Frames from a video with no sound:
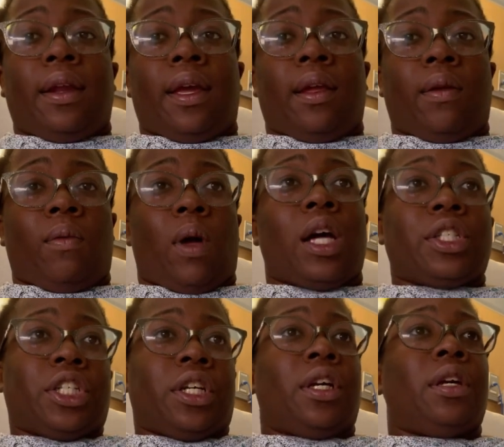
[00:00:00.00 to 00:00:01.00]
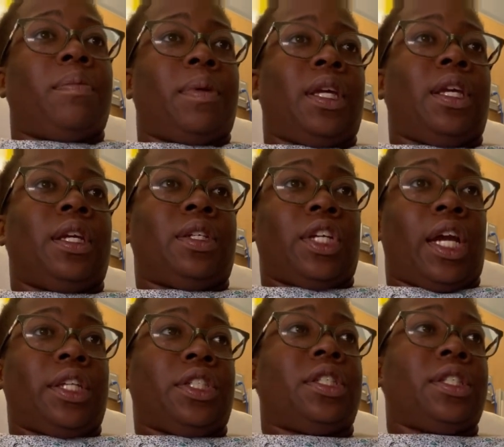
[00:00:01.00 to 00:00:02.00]
and wash up and
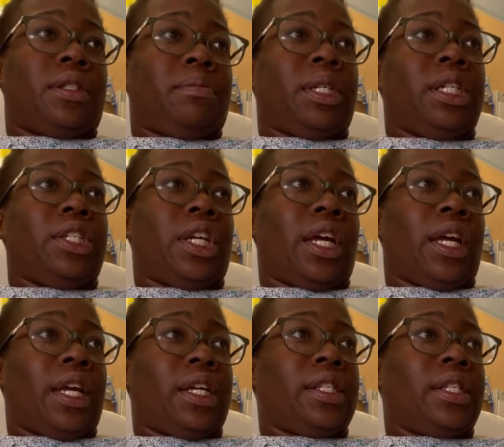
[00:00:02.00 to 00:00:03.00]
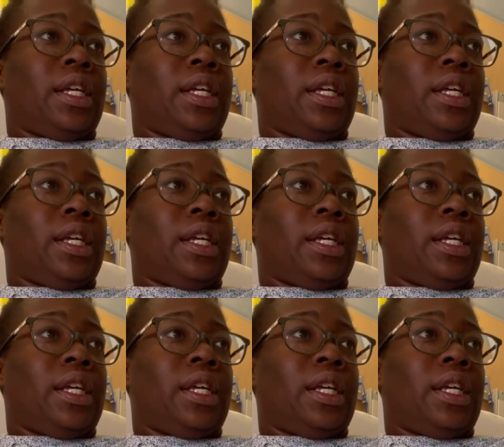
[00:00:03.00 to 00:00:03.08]
change into some PJs.